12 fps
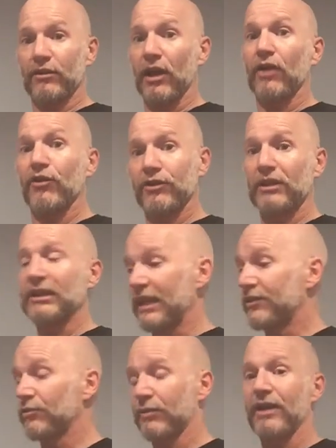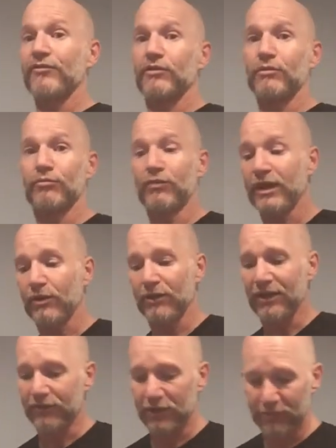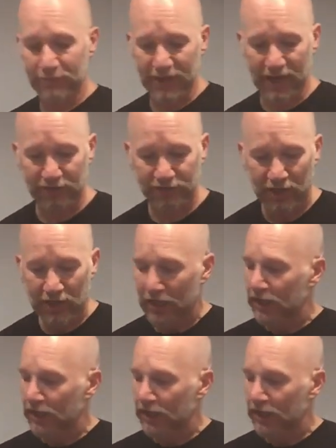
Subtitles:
They're not going to let the rifle break whenever it impacts.